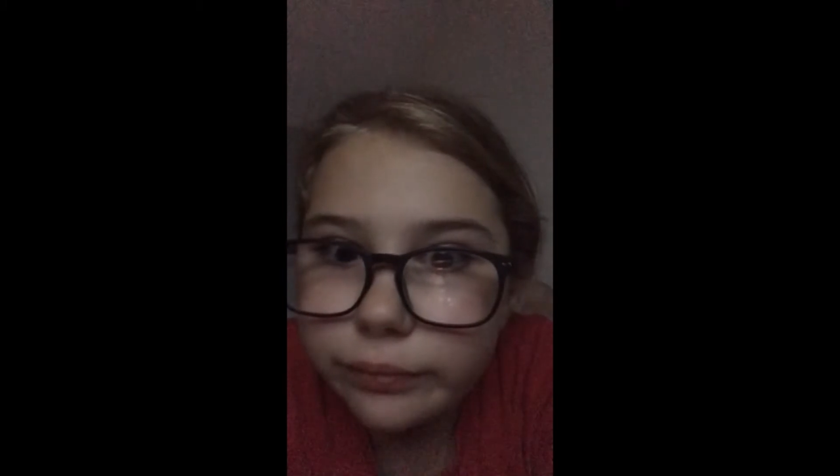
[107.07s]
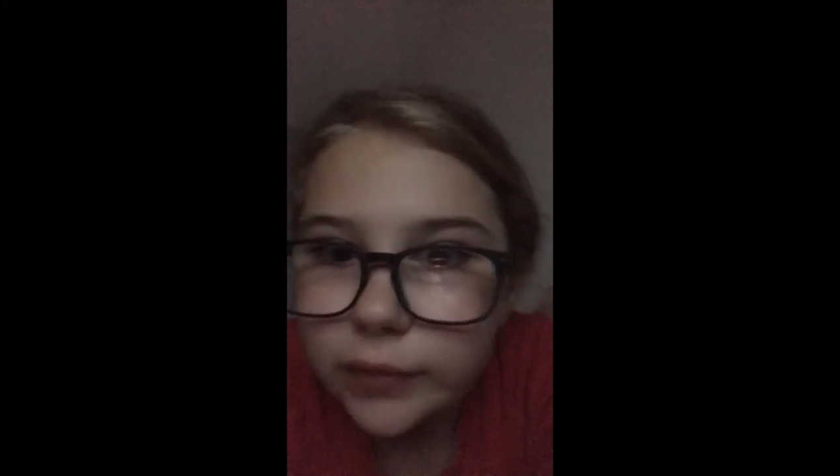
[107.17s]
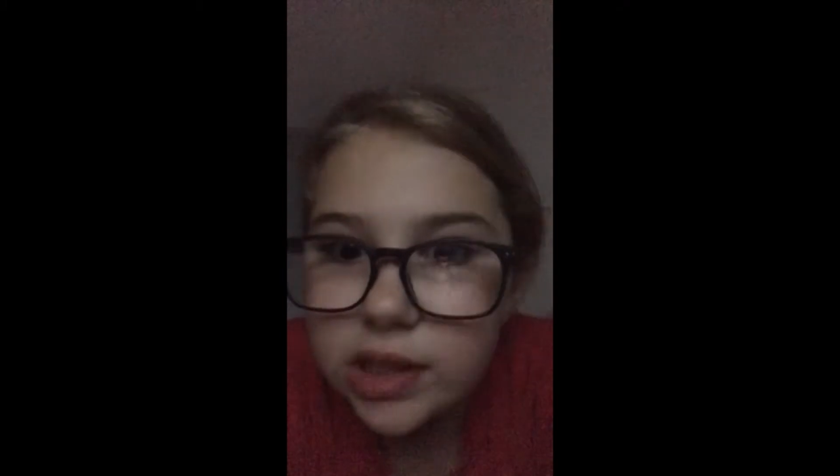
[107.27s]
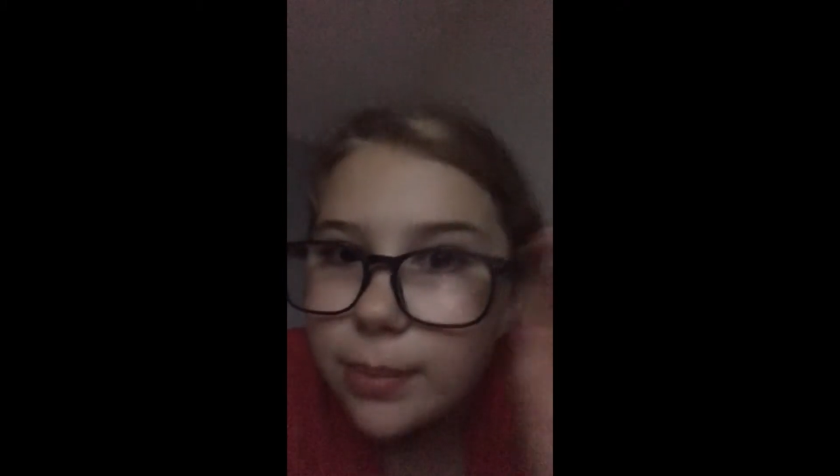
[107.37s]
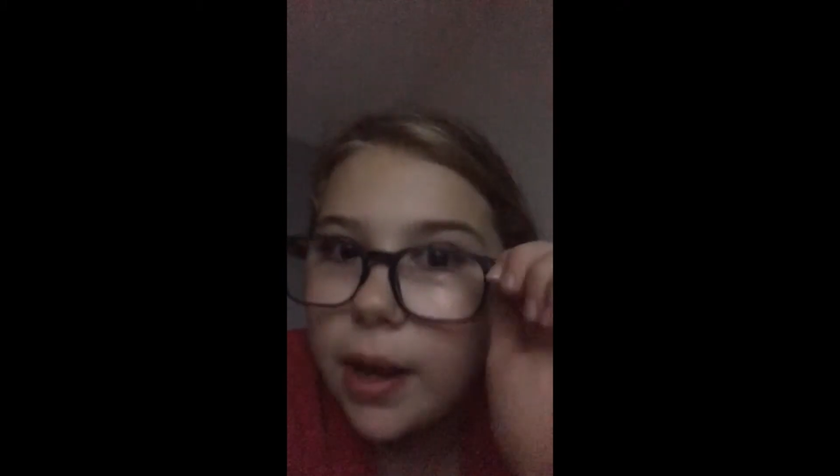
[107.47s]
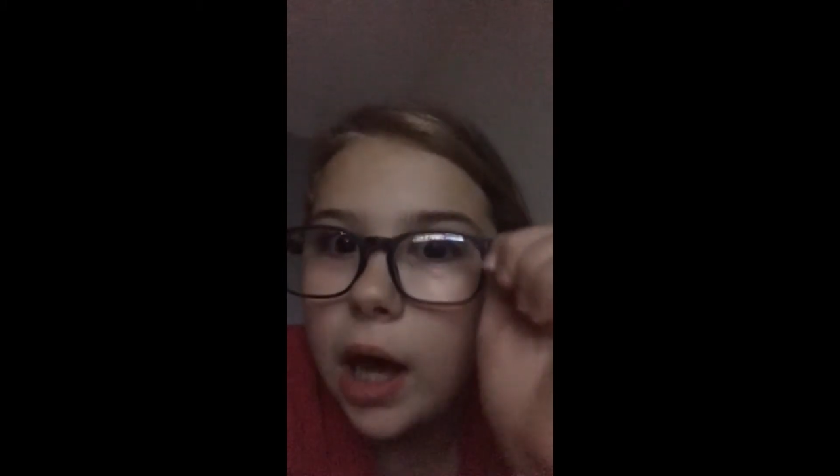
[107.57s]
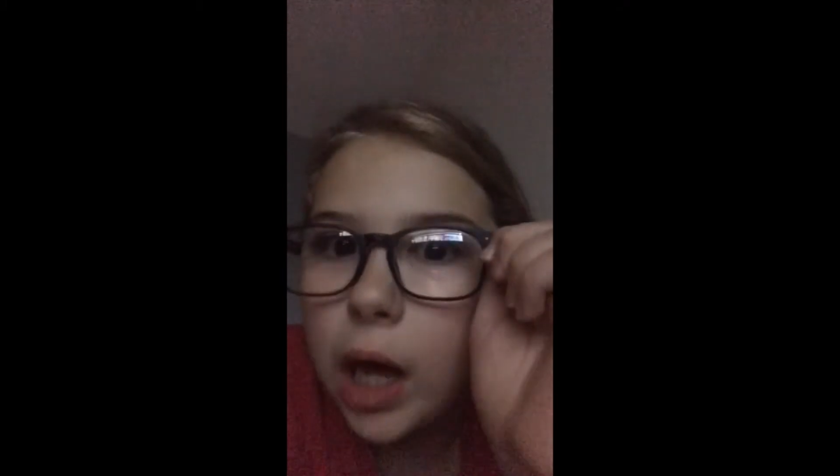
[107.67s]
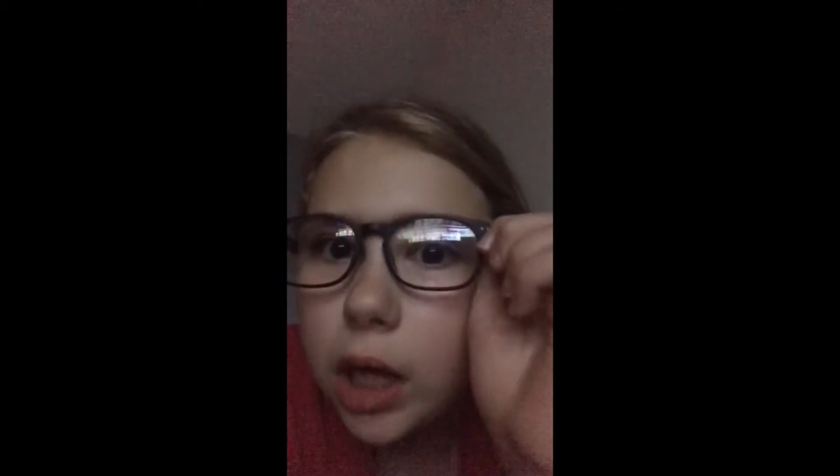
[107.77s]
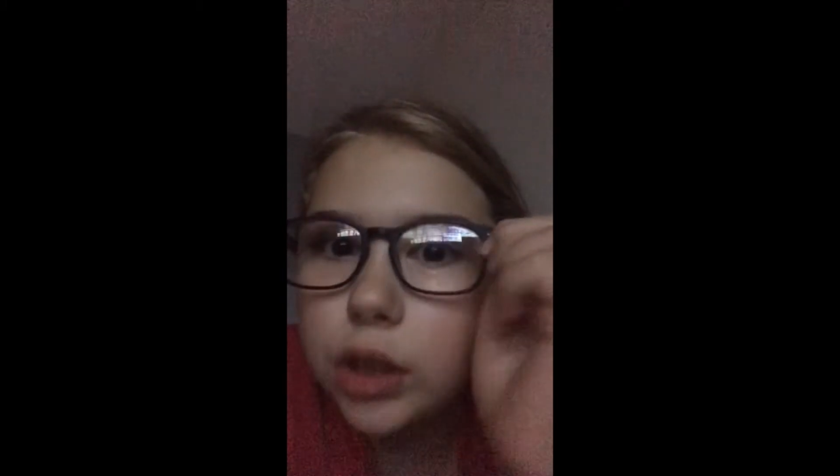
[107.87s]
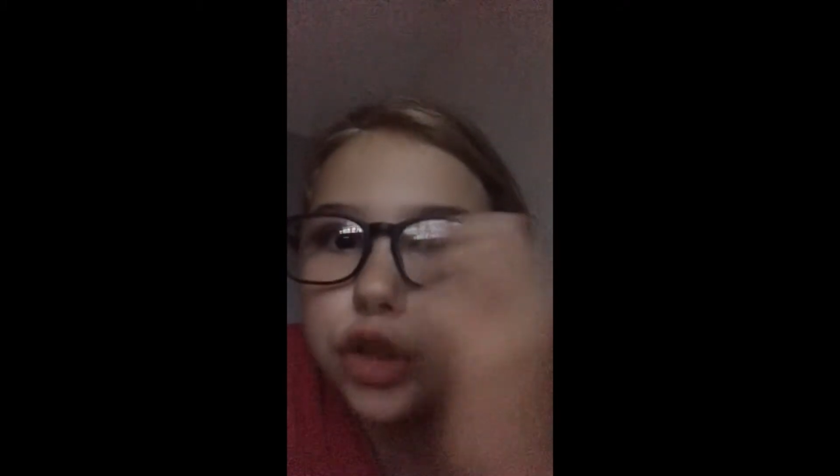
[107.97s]
as a
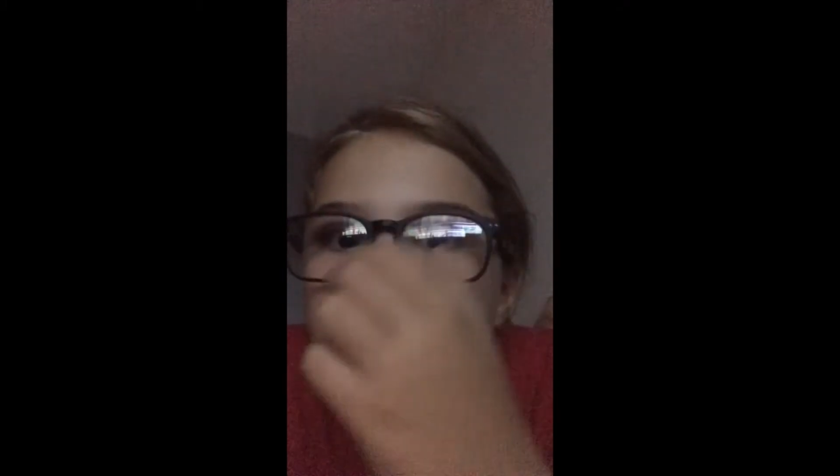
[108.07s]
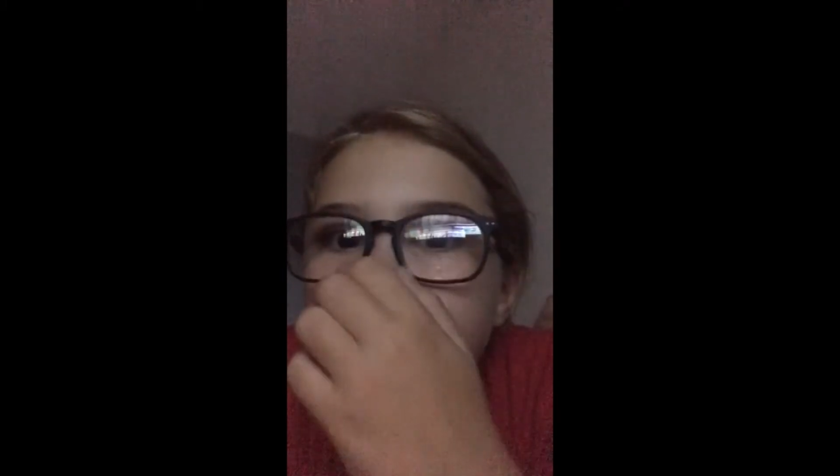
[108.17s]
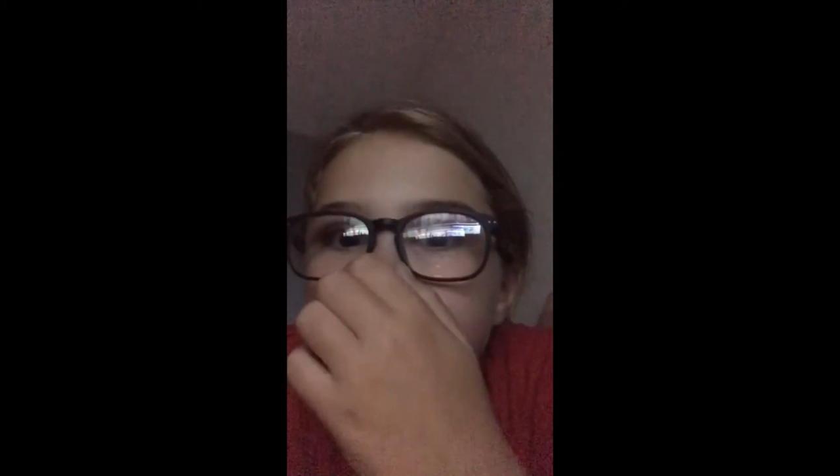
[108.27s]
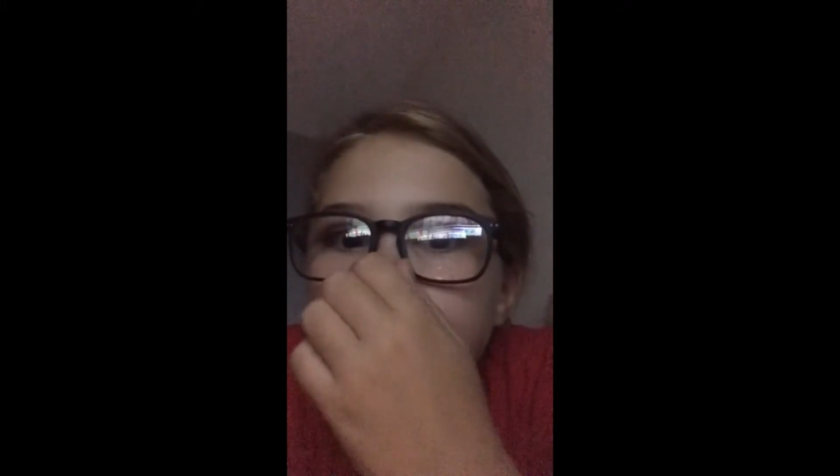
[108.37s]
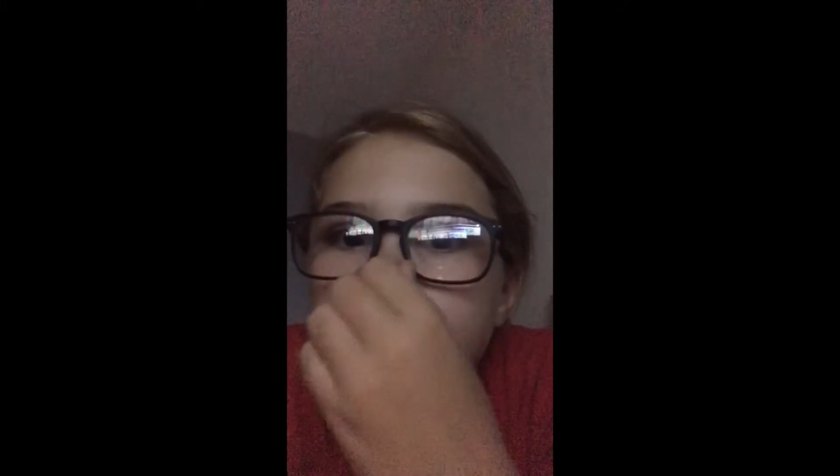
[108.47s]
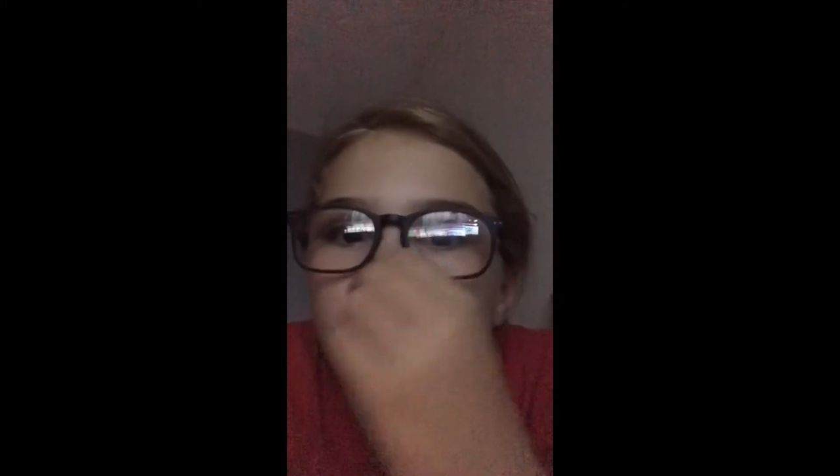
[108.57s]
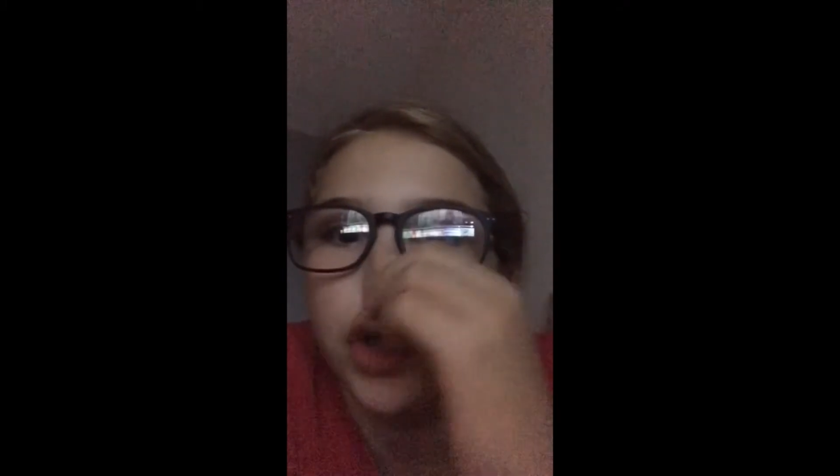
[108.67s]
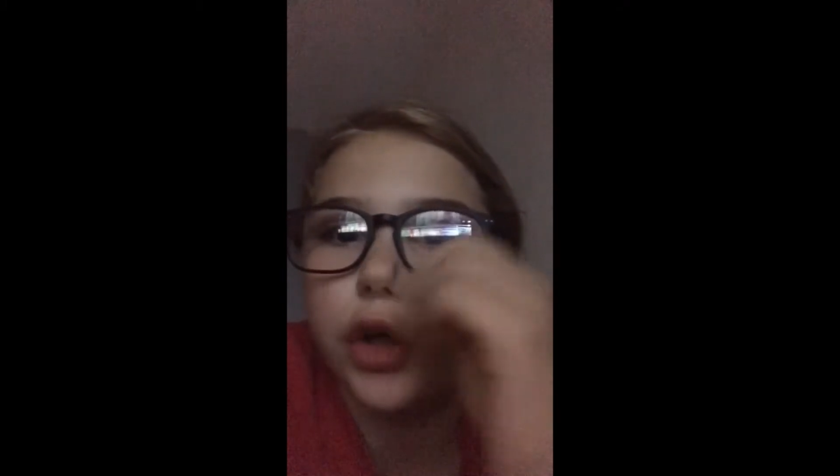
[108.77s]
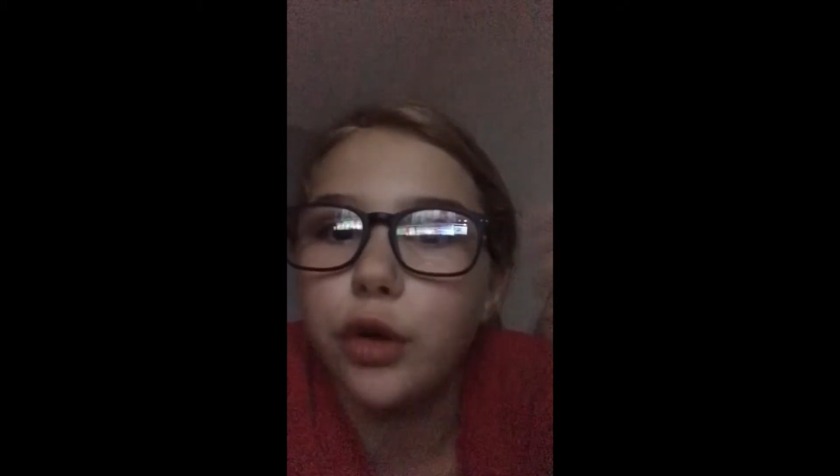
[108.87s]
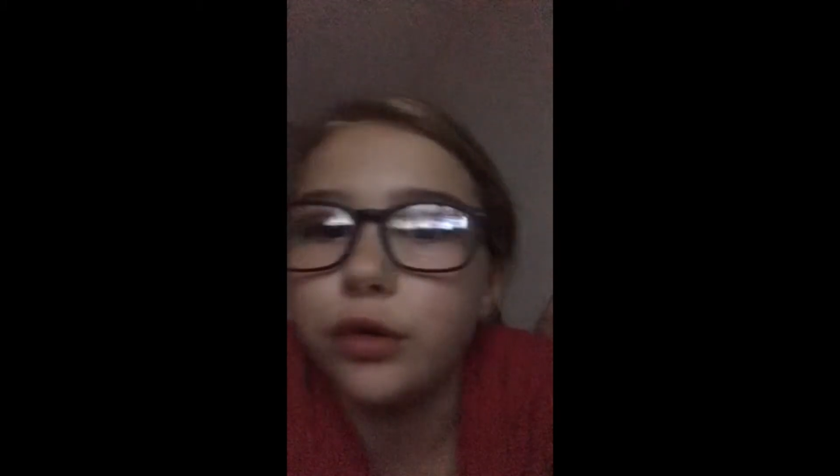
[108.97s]
pet
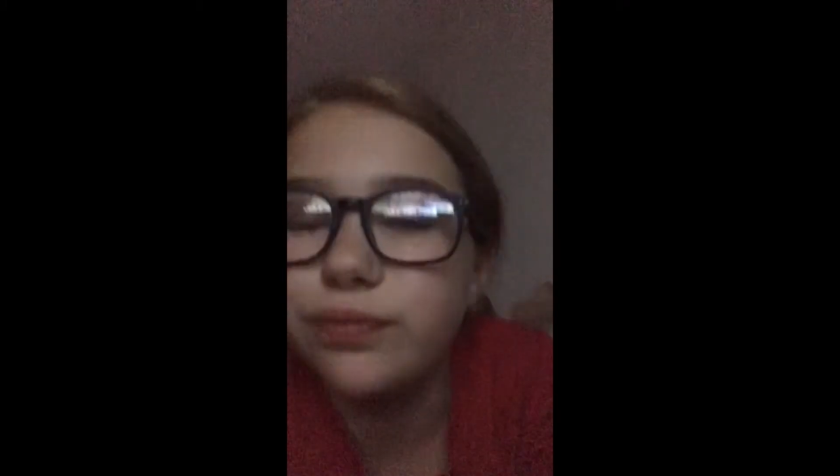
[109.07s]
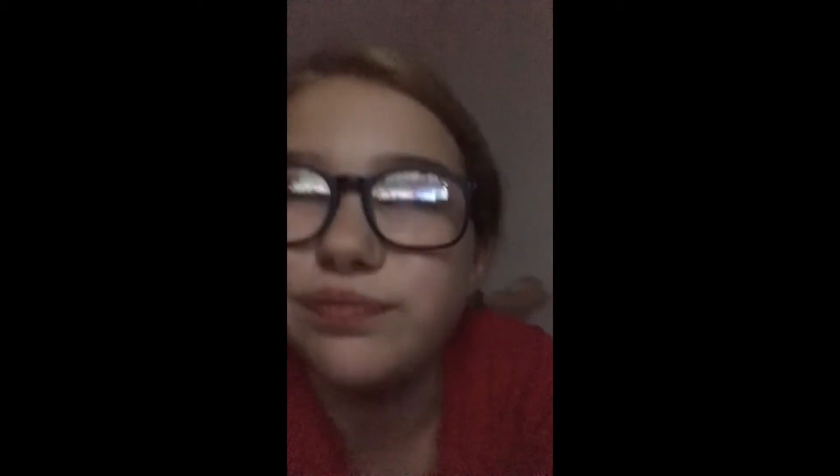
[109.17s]
so